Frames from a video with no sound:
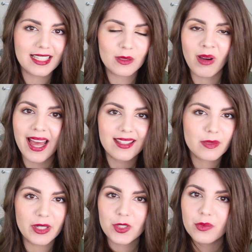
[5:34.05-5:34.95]
It's my
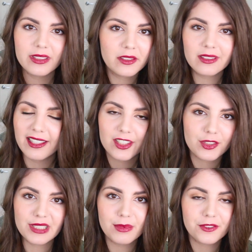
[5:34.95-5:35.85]
special little
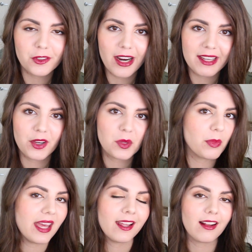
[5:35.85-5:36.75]
luxury before I go to
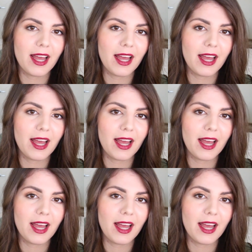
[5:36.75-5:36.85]
bed.